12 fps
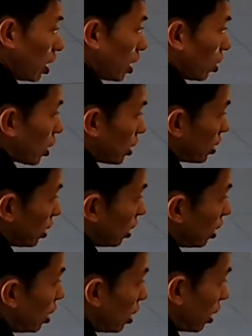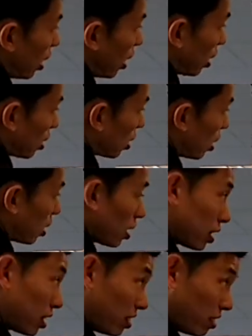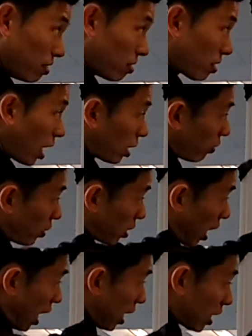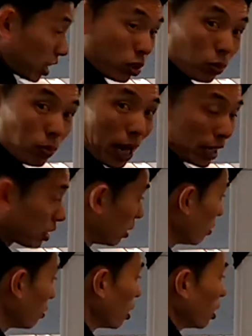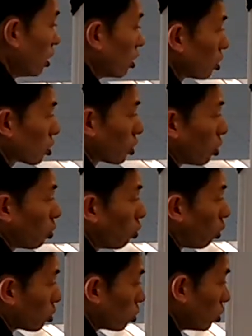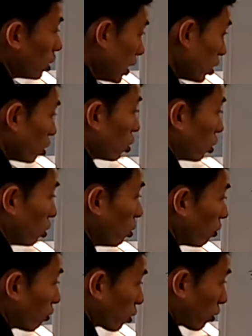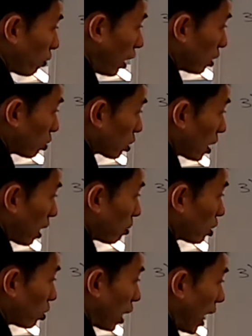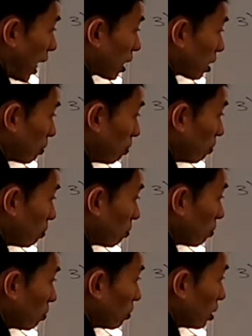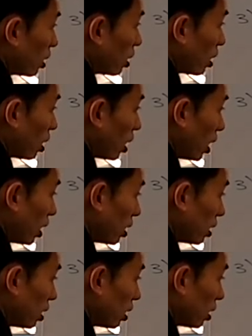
You can see is kind of a diagonal pattern, so what you need to do for the final step is to add them in